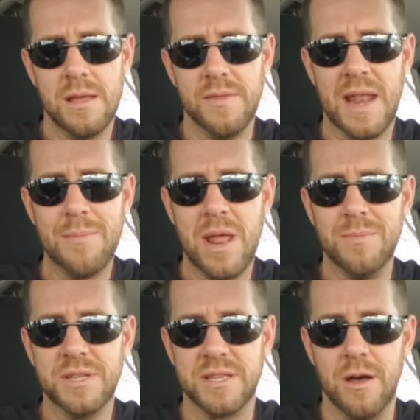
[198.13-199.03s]
Then I made a
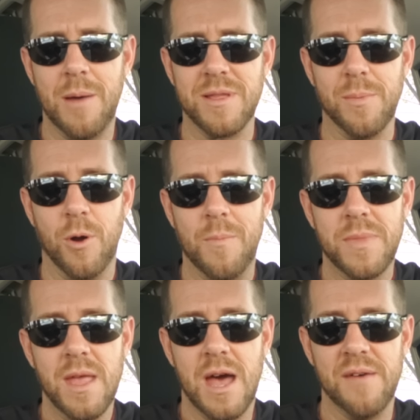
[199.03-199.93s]
mistake. I read that part.
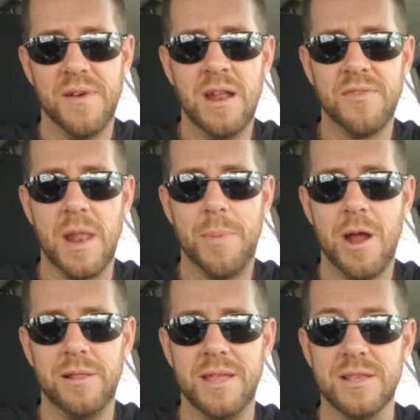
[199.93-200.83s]
I found out that
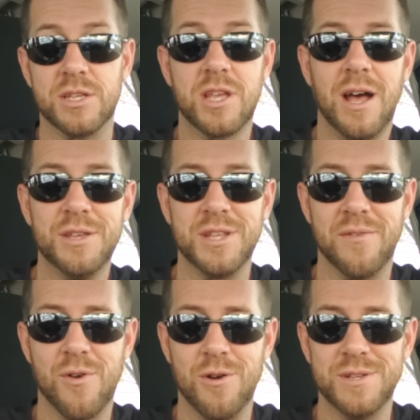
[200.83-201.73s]
apparently this cousin
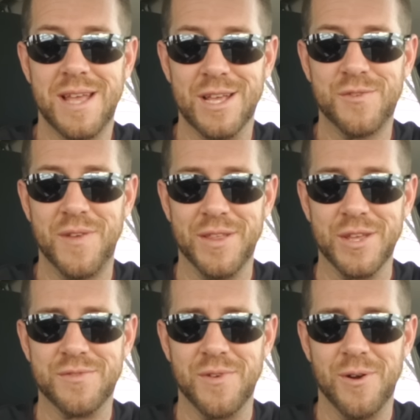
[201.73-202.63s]
of hers has
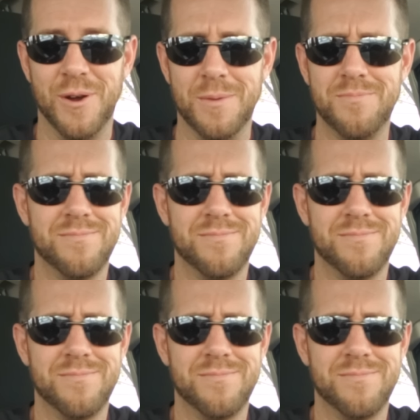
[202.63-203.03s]
feelings for her.